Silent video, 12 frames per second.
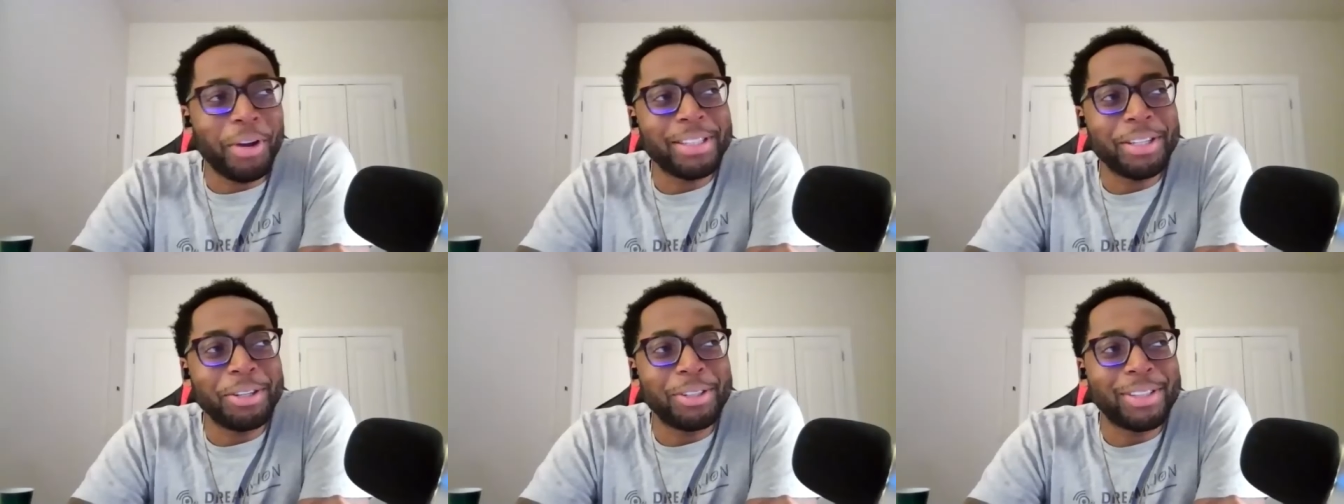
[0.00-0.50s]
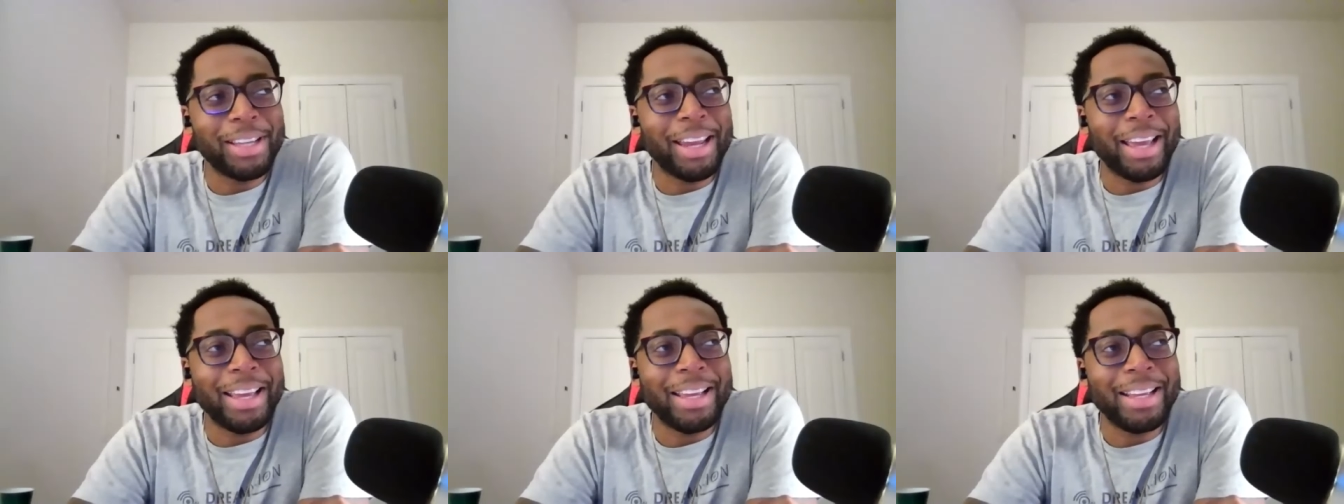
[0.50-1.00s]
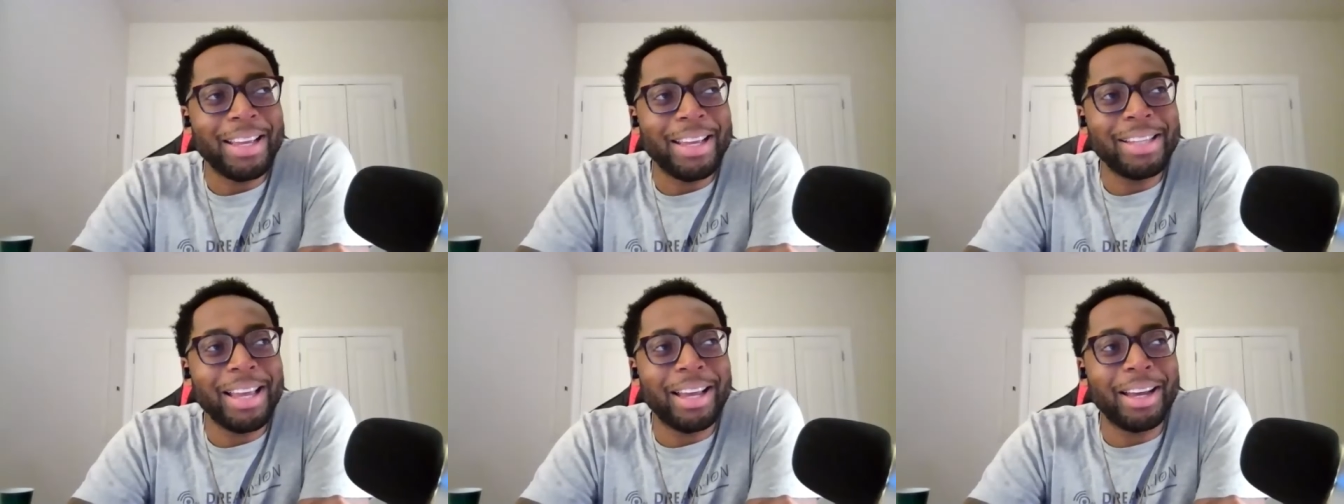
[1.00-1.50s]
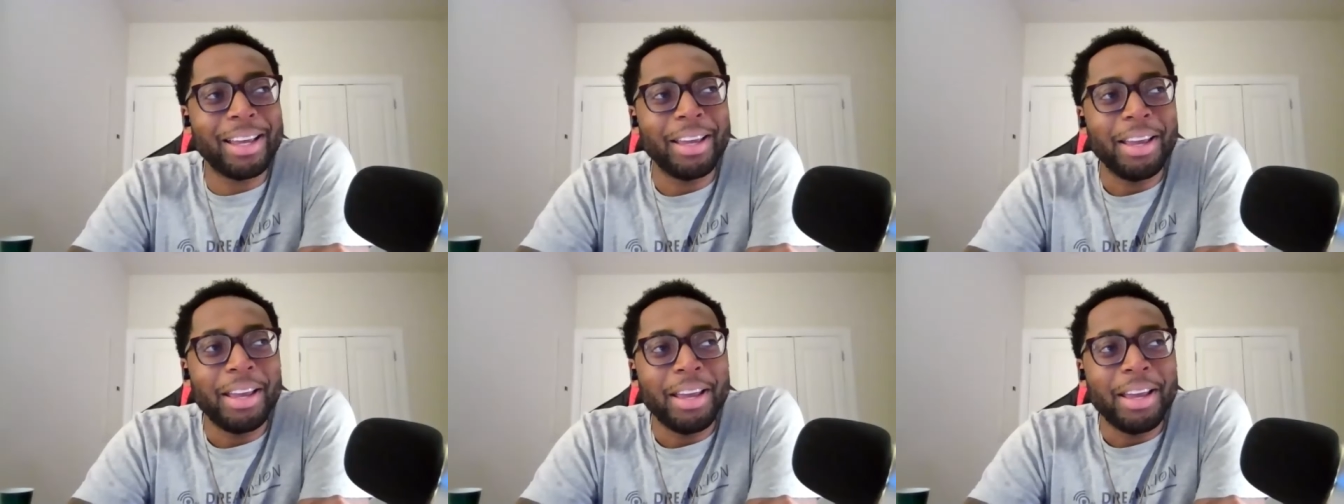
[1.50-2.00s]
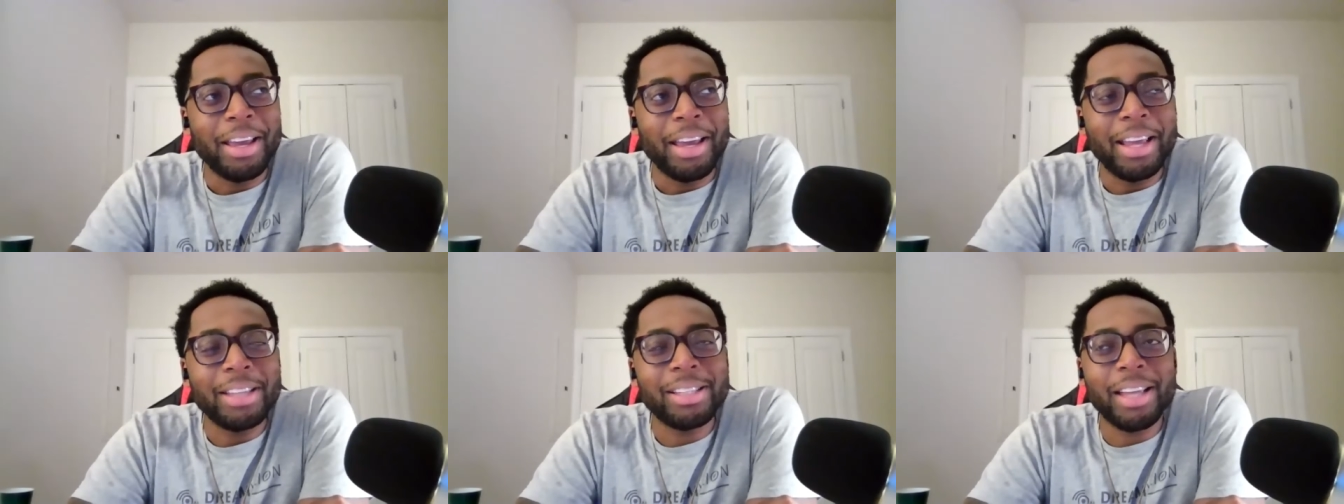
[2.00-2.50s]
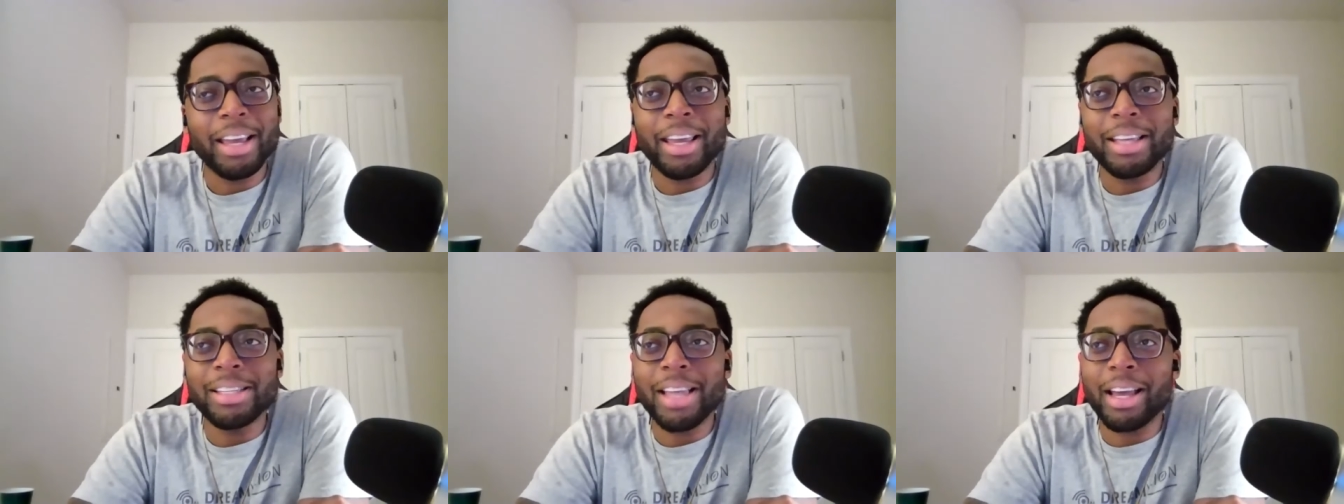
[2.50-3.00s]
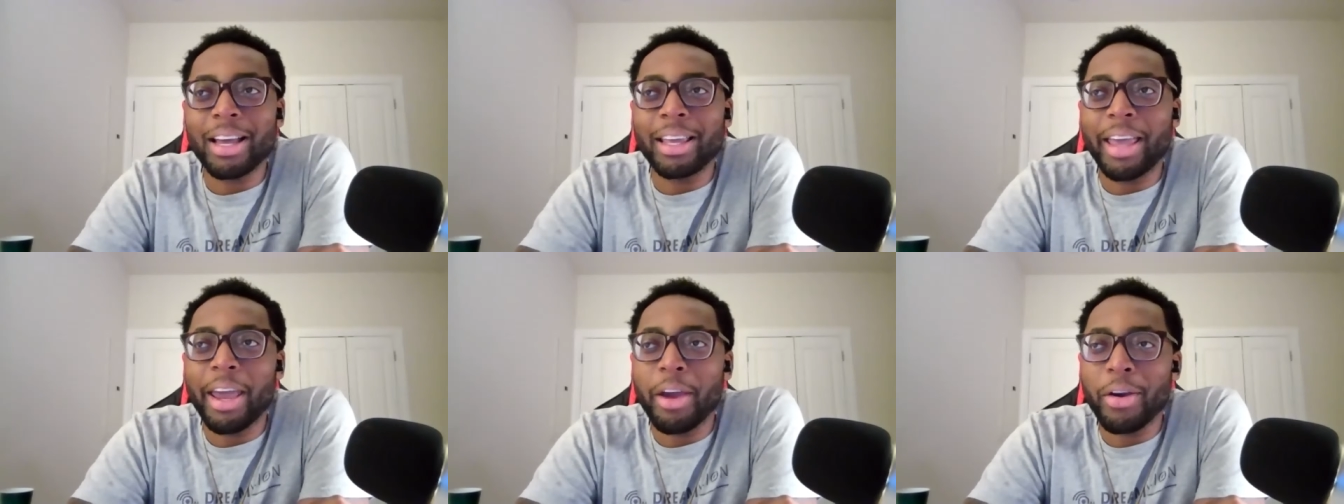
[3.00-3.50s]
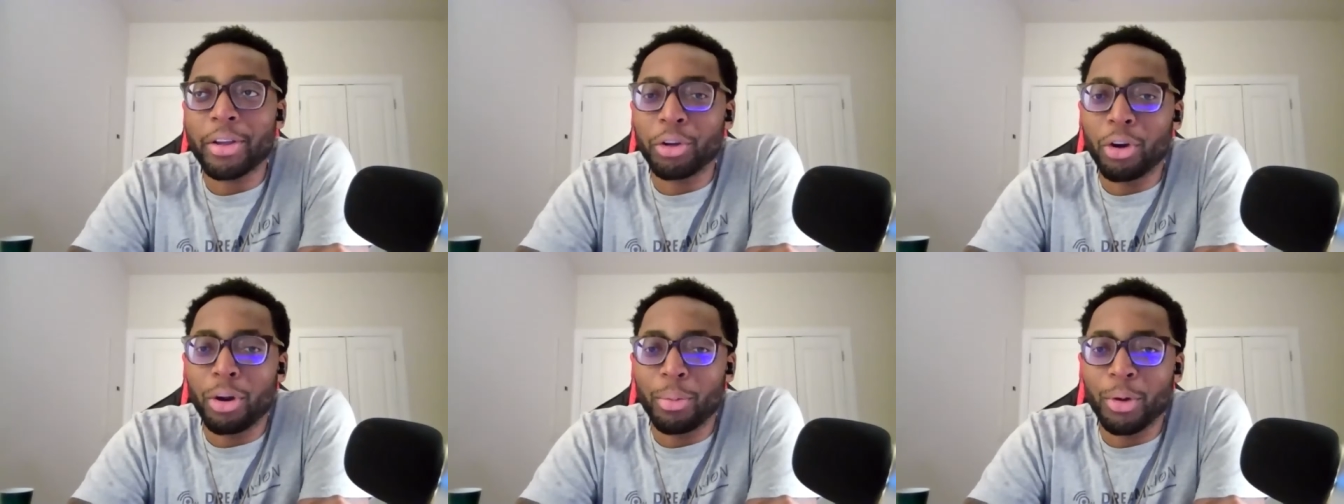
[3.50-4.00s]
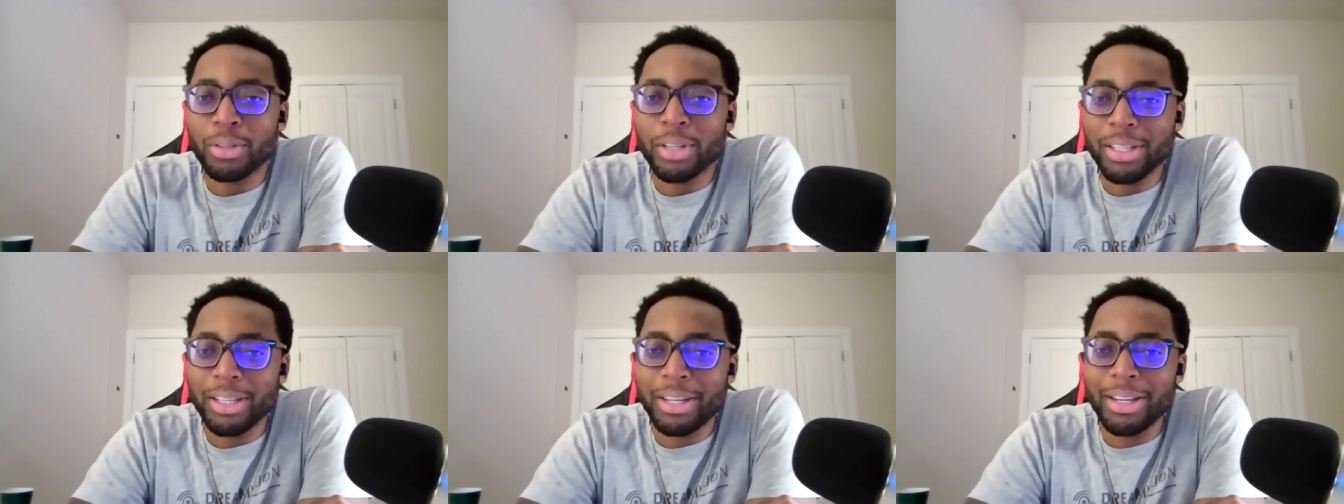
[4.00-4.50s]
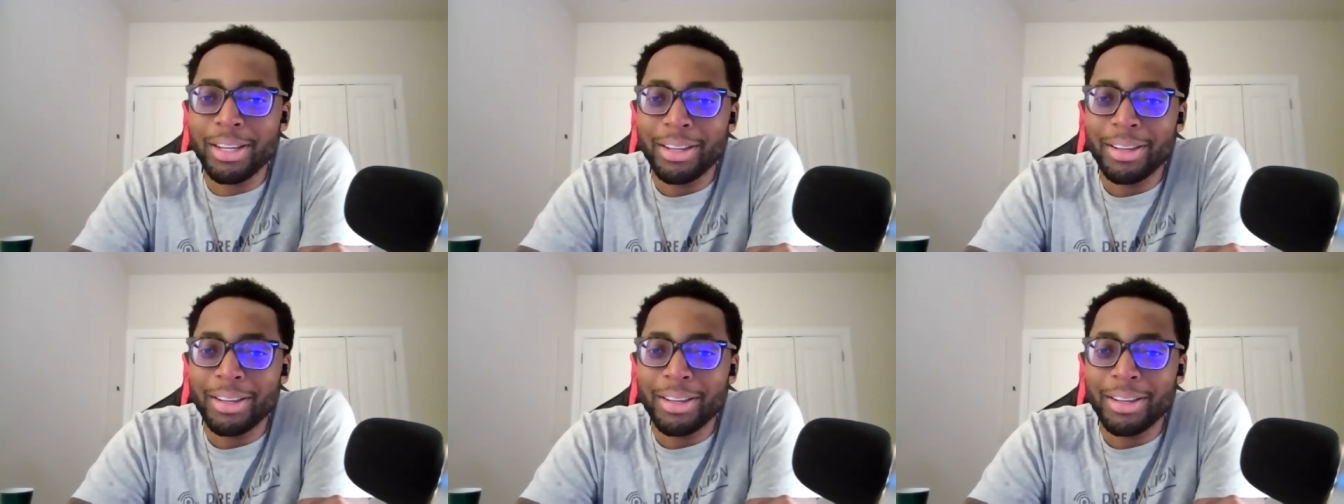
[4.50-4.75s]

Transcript: crazy you say that. Awkward. He's like a character almost, isn't he?